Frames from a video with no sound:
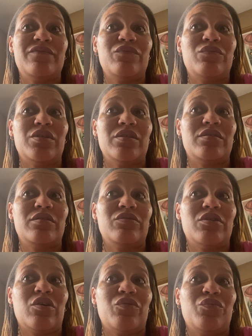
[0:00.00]
What
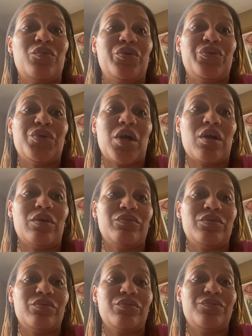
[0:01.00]
do y'all
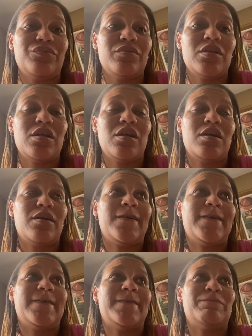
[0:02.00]
do?
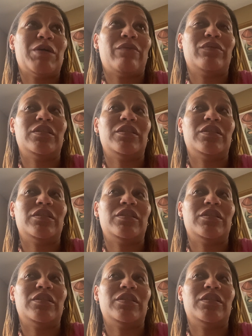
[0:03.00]
I would